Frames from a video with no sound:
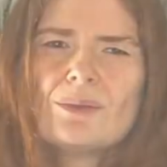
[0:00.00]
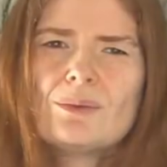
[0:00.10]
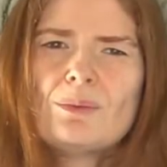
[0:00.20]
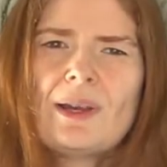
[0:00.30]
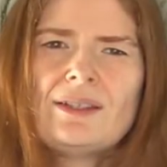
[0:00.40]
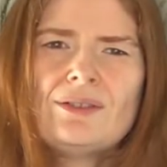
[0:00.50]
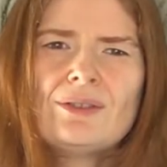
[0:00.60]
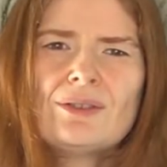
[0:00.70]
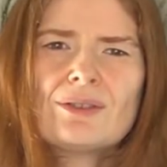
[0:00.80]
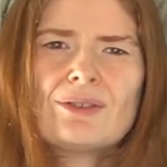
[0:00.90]
When
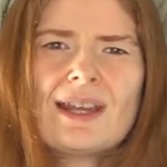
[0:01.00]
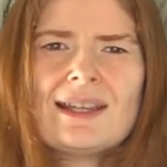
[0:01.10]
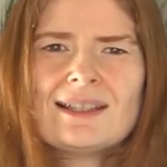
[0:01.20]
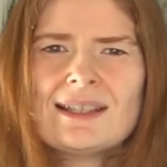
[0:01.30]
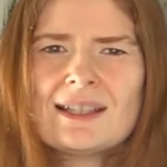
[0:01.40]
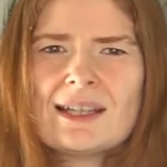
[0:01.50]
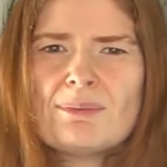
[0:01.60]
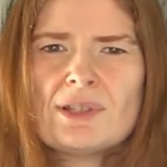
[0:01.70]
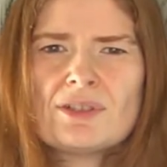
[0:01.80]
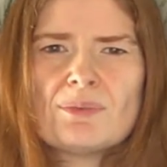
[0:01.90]
you're creating an
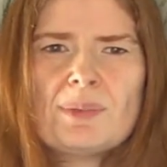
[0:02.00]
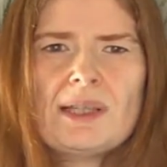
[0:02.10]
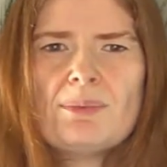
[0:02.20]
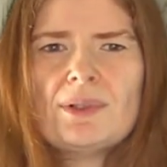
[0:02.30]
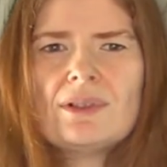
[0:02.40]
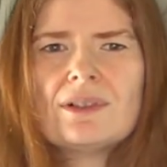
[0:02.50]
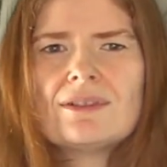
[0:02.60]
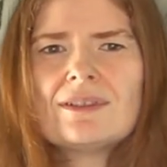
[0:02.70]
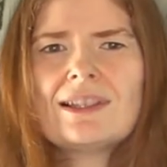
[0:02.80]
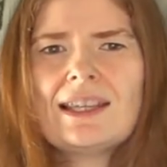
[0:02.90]
image of people
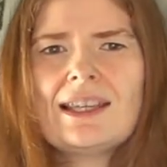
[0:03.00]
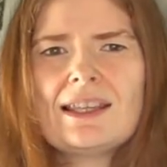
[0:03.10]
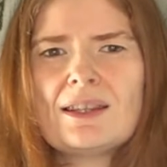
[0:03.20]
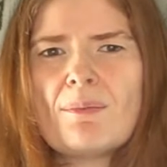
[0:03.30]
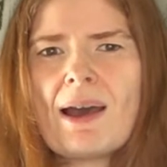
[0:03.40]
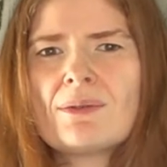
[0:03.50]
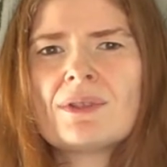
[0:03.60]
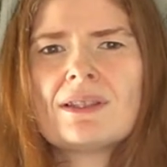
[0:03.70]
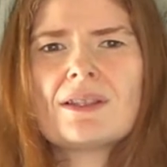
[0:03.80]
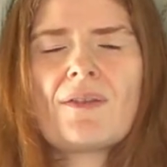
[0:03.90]
hunting in the
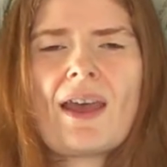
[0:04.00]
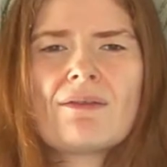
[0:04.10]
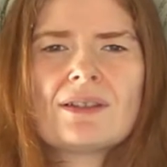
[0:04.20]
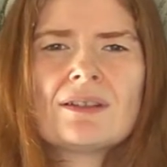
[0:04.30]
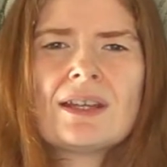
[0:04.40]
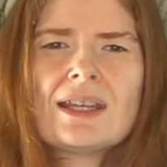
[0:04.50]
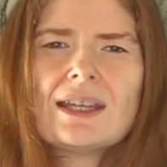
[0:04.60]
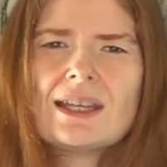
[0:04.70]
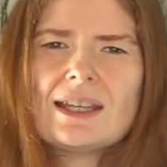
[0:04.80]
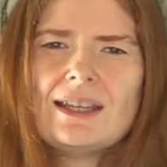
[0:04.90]
mountains of heaven,
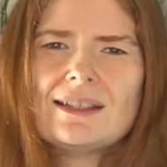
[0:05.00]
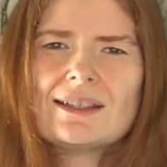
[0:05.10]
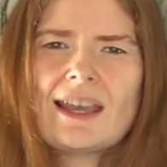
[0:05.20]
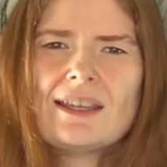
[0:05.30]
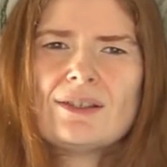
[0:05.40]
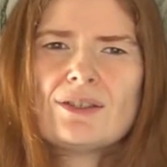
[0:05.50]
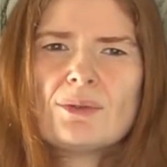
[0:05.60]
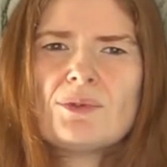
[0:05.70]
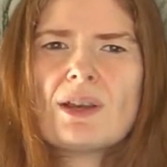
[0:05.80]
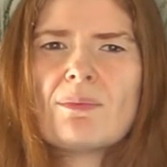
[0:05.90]
it's a
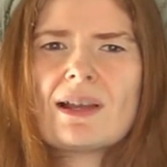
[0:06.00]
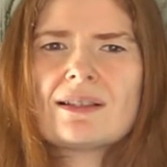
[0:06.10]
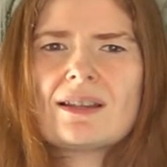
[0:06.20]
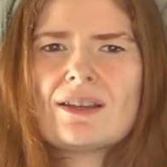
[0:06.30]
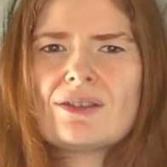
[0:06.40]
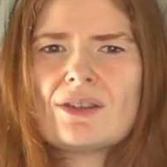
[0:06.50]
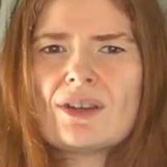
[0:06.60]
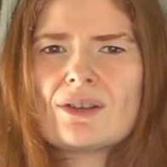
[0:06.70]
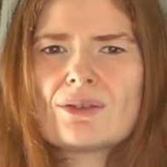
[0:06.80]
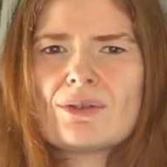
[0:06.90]
subject matter
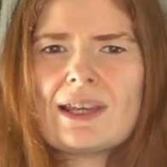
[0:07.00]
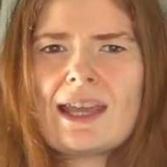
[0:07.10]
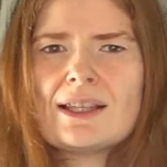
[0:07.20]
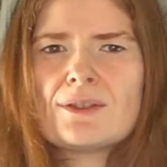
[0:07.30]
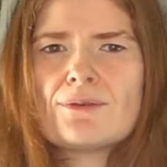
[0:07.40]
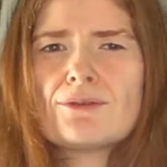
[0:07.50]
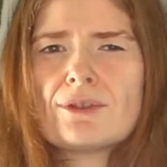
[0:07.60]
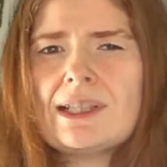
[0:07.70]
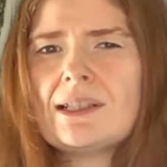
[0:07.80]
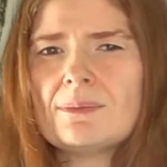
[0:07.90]
that creates
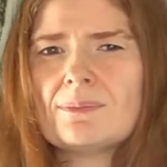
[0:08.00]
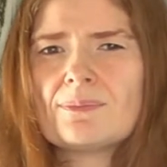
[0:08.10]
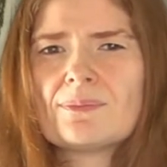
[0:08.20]
freedom.